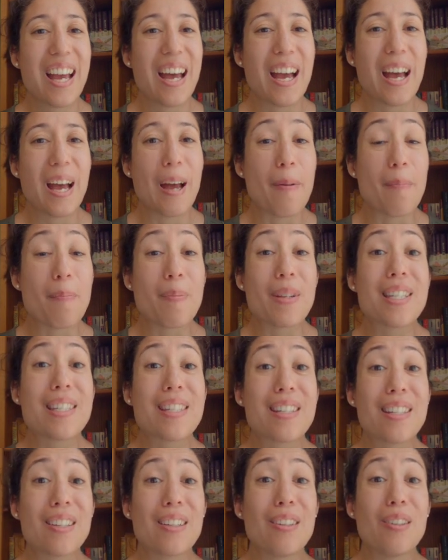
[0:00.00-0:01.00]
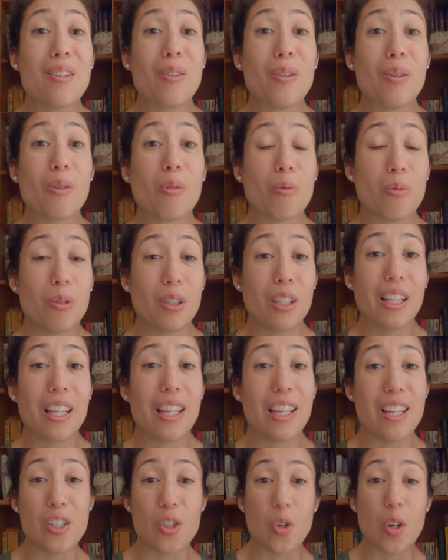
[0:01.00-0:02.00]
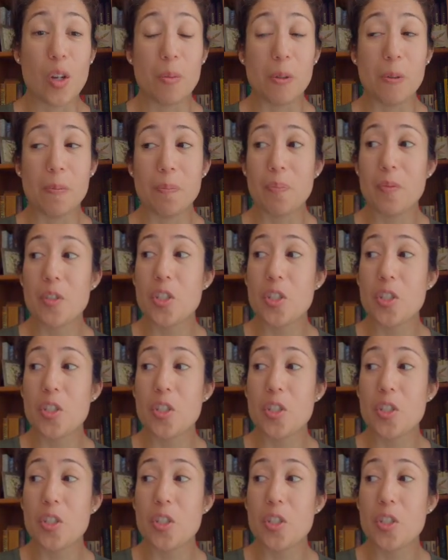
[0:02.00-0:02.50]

but still really enjoyable.